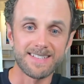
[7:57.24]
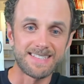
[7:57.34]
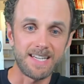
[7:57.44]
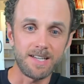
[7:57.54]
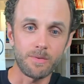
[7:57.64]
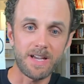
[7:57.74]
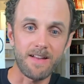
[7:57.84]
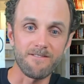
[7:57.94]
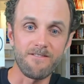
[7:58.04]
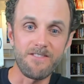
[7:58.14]
See, we
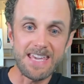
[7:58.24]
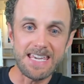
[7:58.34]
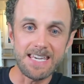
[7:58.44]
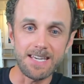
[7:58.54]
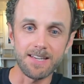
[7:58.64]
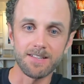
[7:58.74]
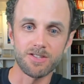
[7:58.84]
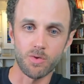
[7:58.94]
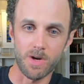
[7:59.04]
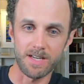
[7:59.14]
got
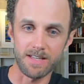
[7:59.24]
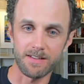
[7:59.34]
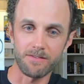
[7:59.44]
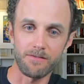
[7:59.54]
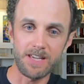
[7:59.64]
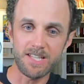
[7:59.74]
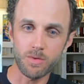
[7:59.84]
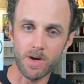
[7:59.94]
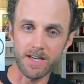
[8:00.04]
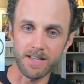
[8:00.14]
V20.
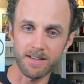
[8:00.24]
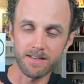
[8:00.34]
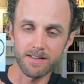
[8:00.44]
V20.